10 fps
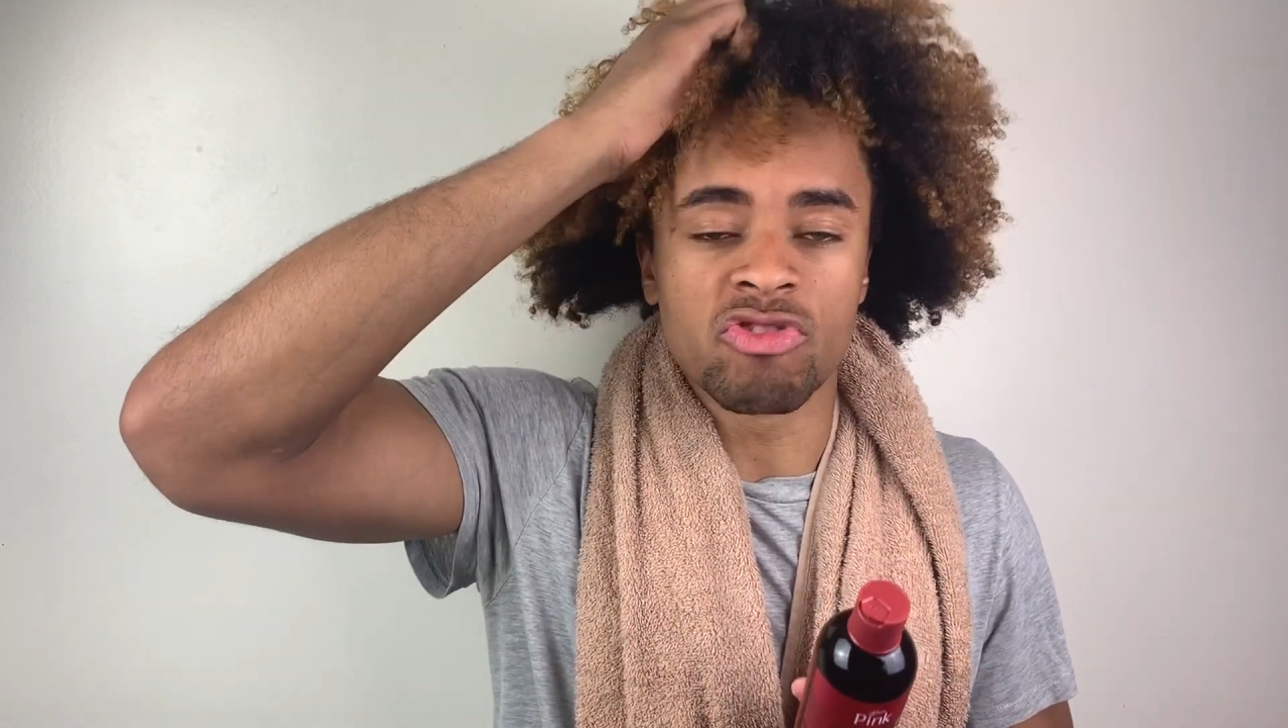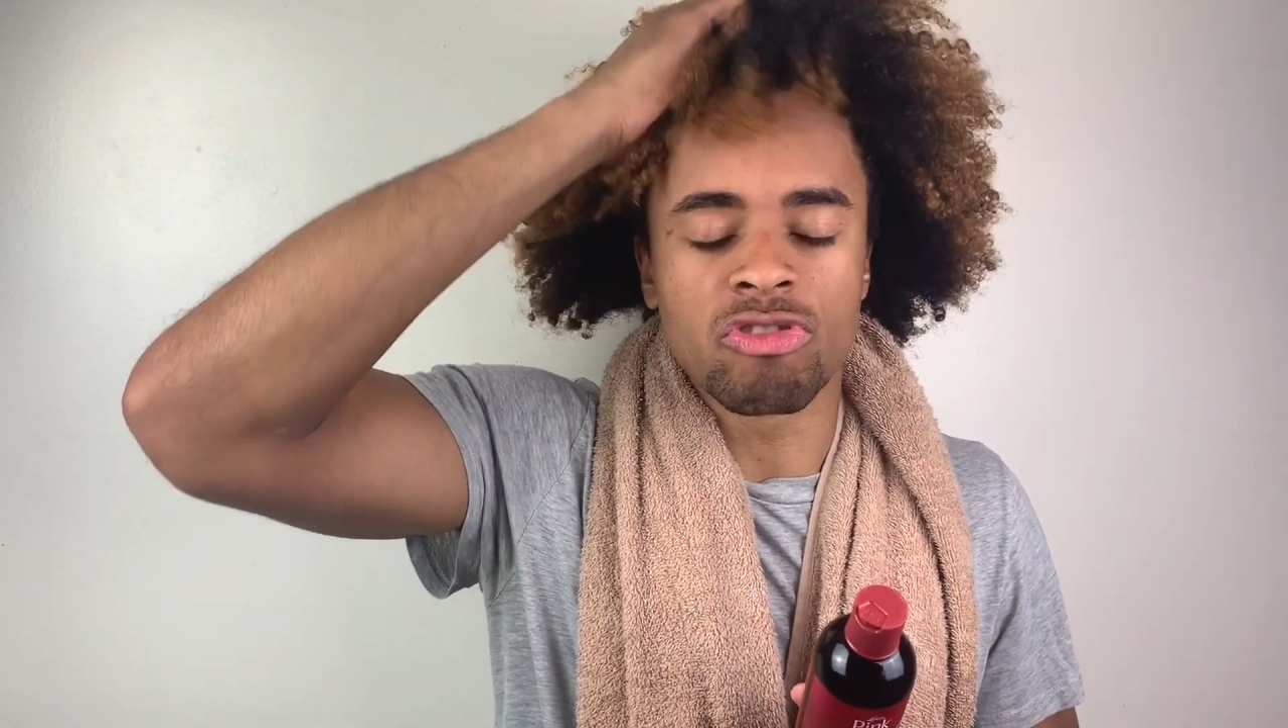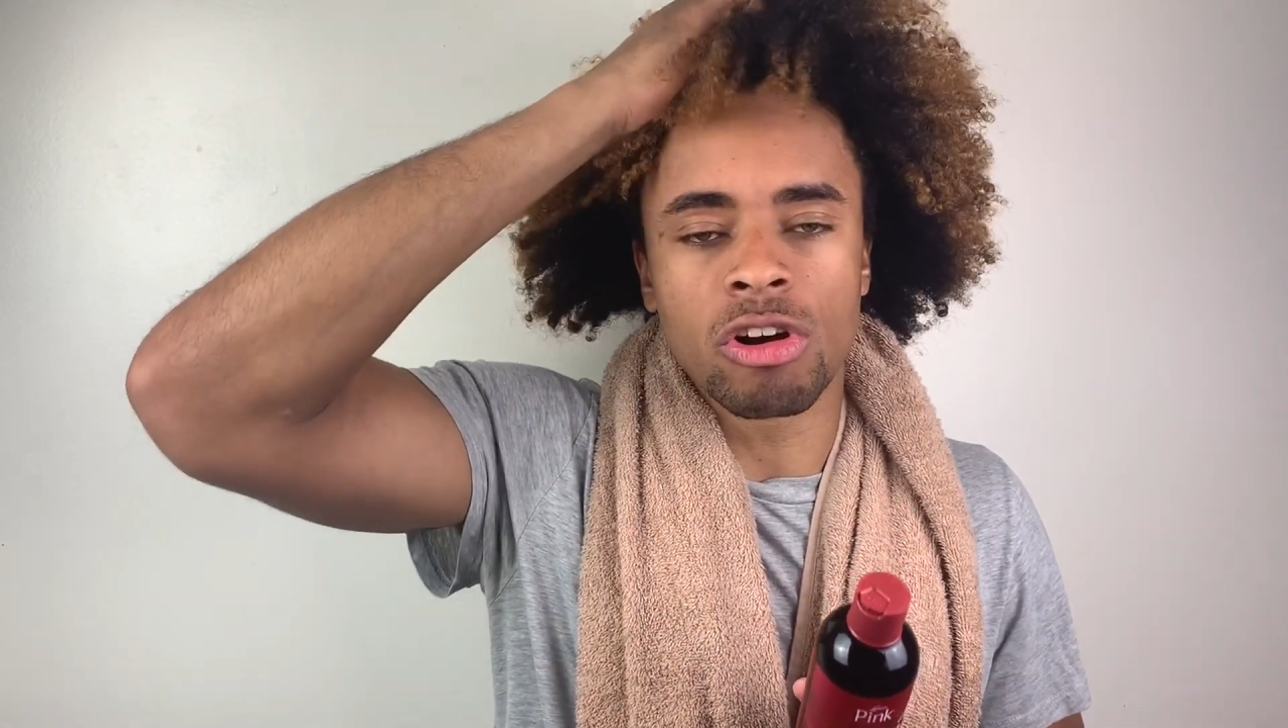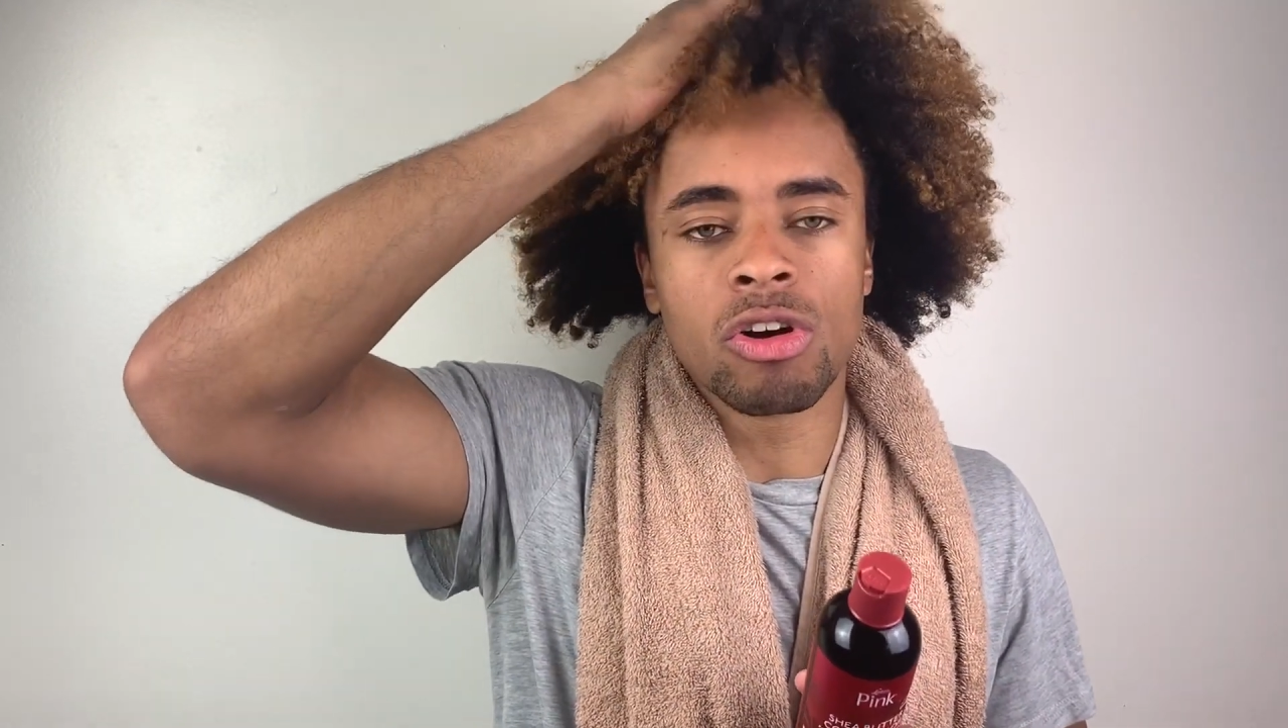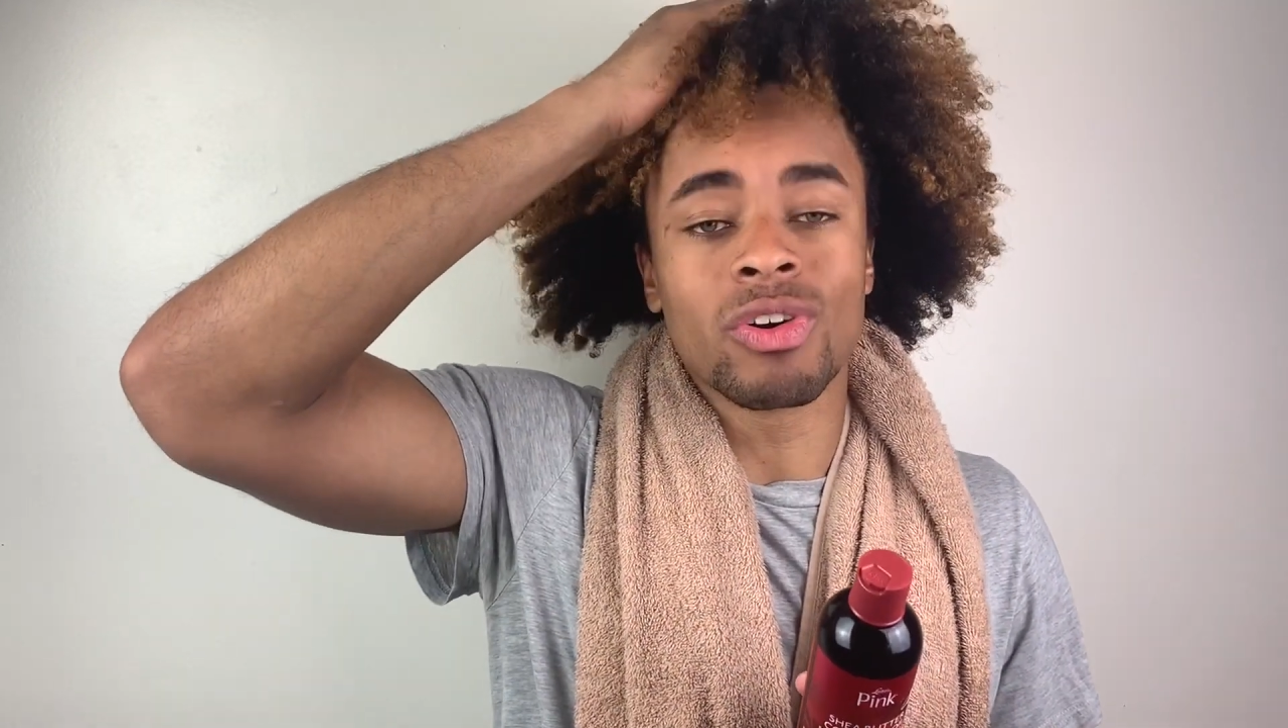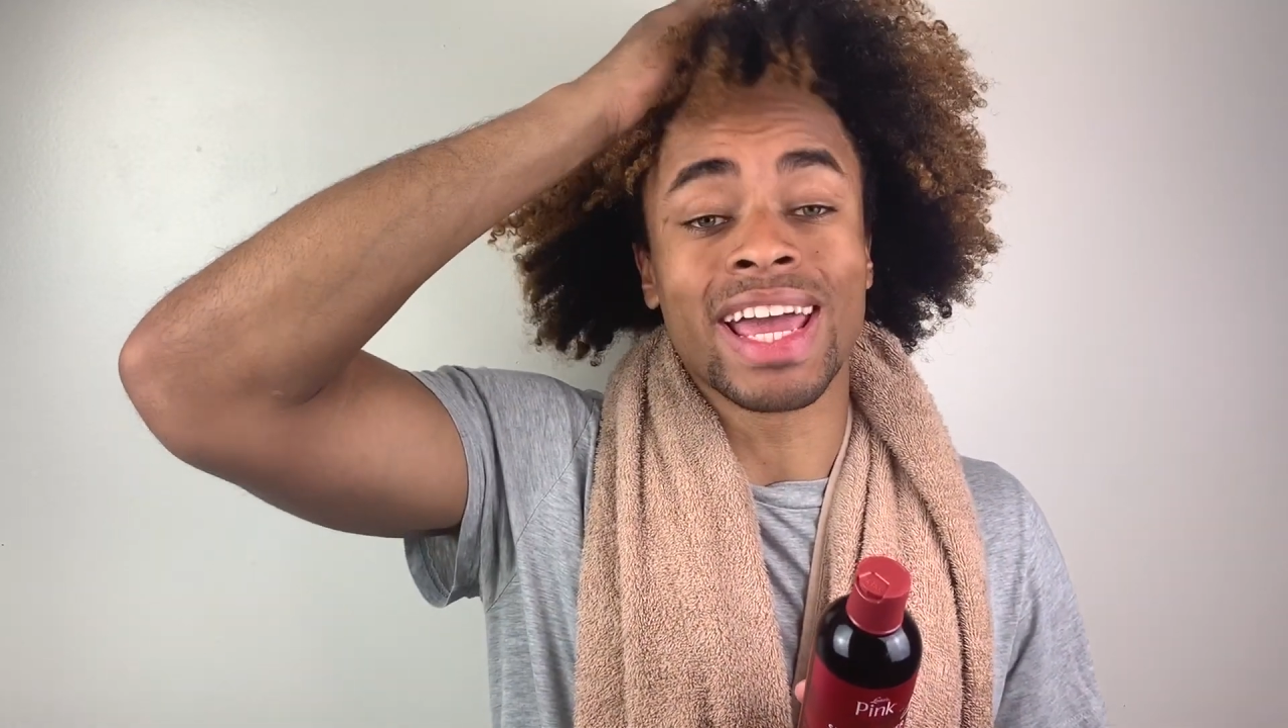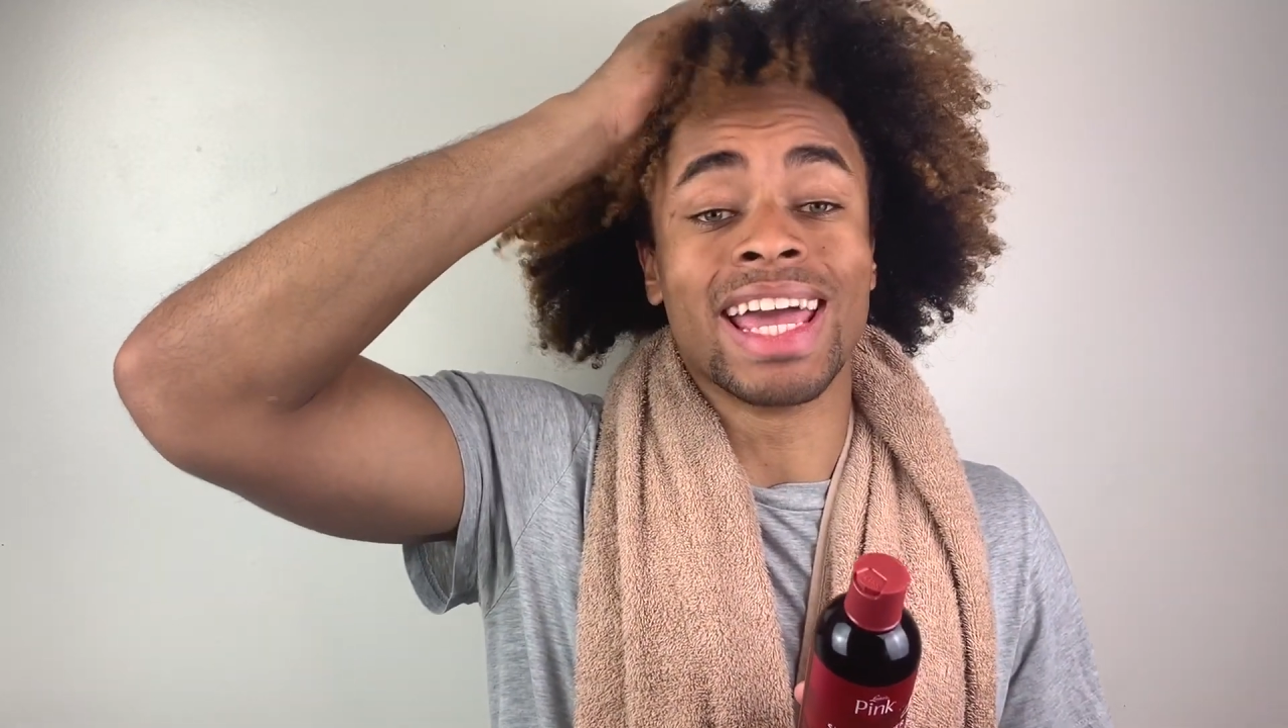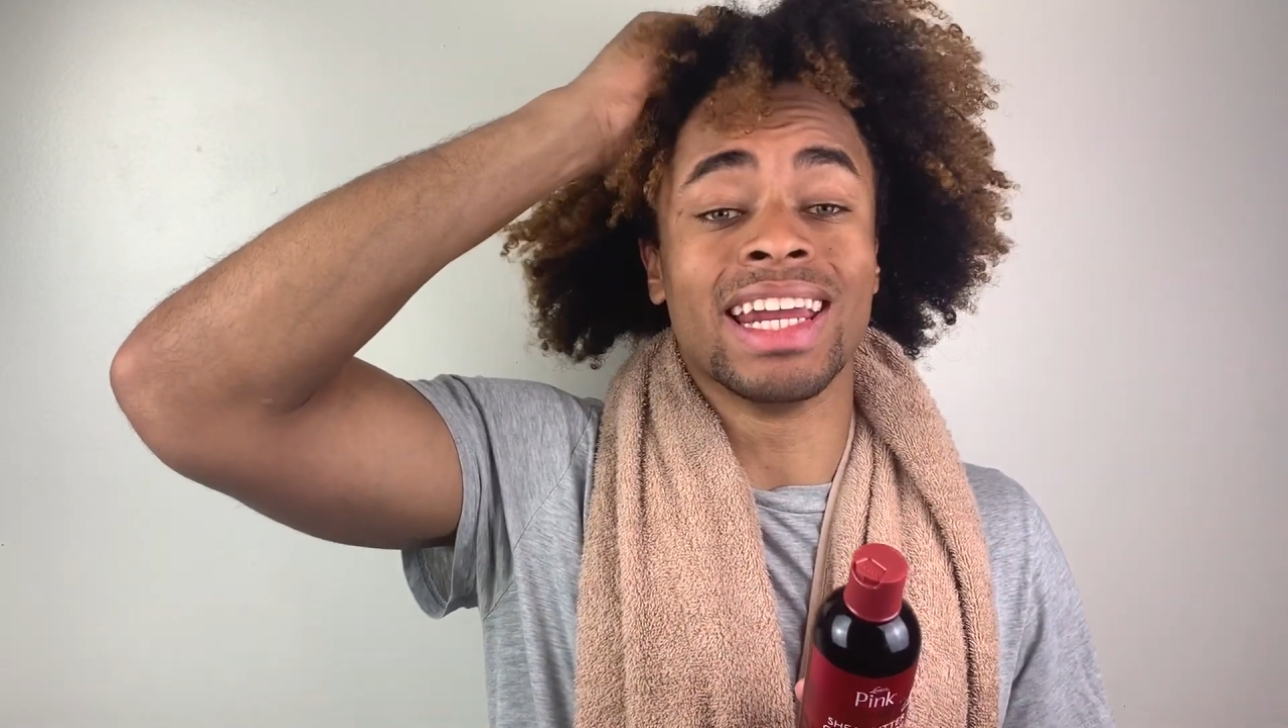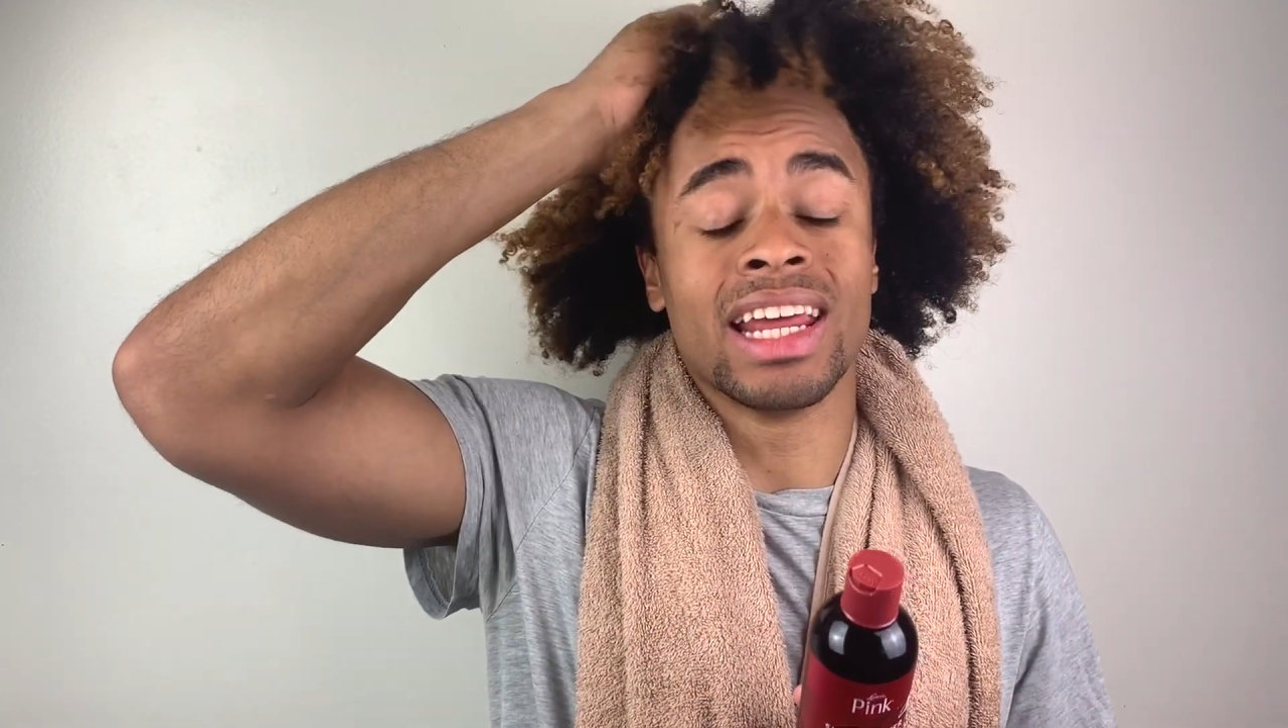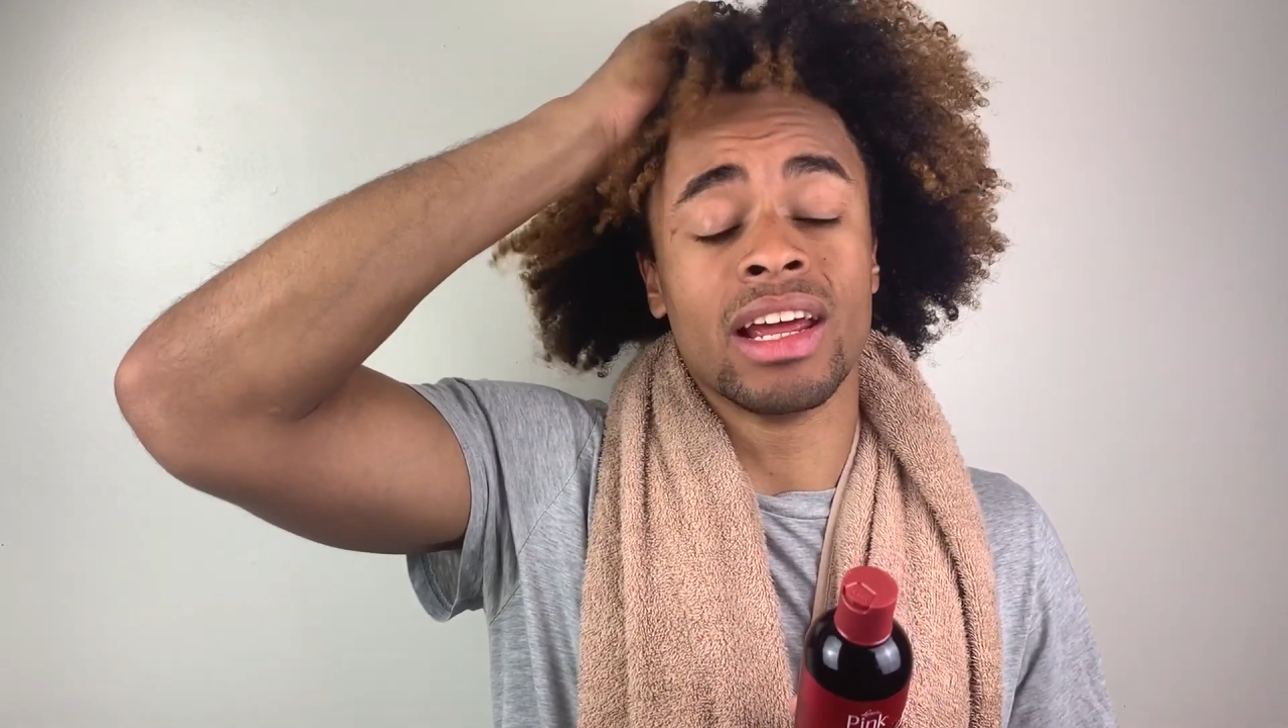strong and